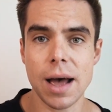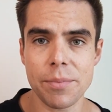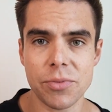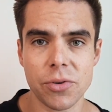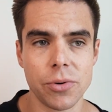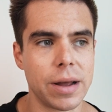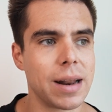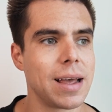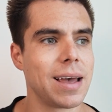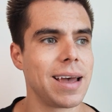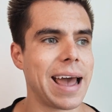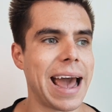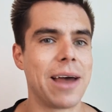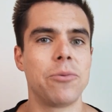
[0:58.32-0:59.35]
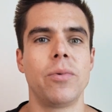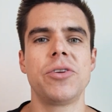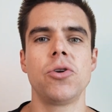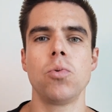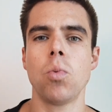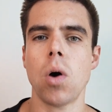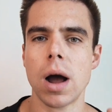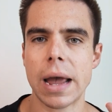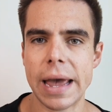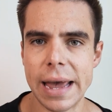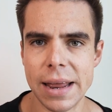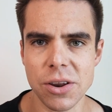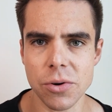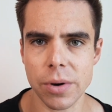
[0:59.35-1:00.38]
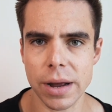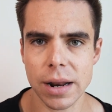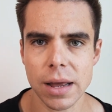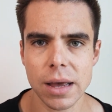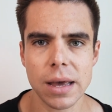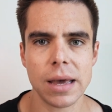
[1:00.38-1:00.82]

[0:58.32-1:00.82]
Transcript: up to it and when you walk into it